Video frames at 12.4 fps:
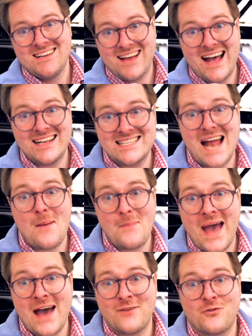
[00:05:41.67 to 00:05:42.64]
That's not
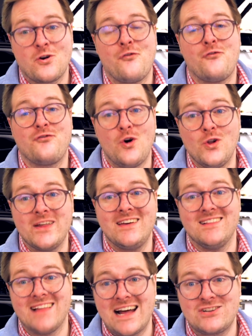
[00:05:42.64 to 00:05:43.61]
bad for a fully
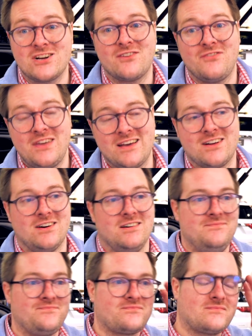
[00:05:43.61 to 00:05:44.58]
electric
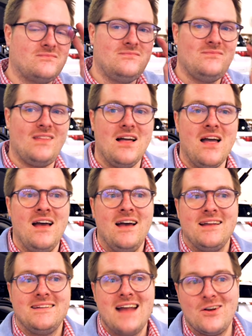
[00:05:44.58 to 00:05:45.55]
vehicle.
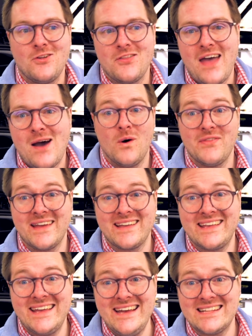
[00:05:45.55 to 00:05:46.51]
Not only that, one
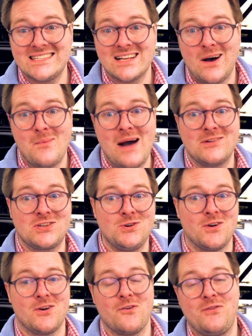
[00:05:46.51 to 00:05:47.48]
that gets about
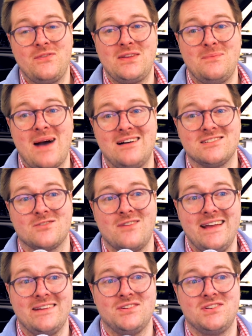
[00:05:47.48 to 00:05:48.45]
250 miles of
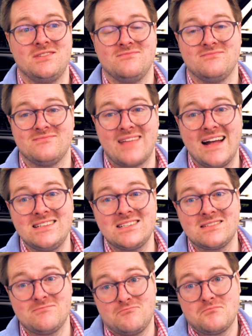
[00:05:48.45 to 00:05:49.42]
range. That's
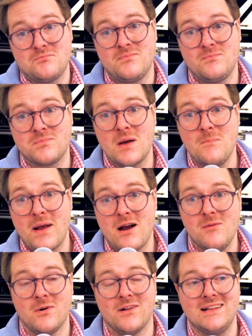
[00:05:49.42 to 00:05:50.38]

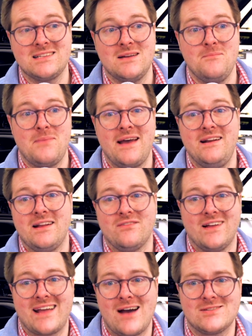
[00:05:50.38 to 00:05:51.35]
comparable. That's competitive.
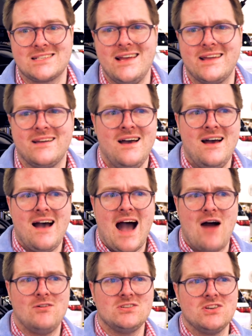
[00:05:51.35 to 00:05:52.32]
Like I was saying,
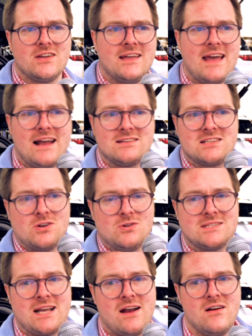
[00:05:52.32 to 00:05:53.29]
I was looking at a
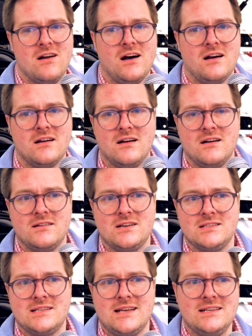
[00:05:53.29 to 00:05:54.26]
Solterra
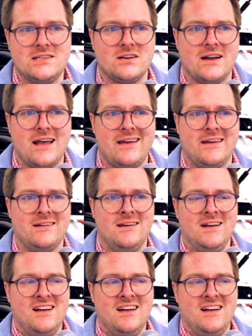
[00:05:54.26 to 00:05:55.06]
just yesterday, and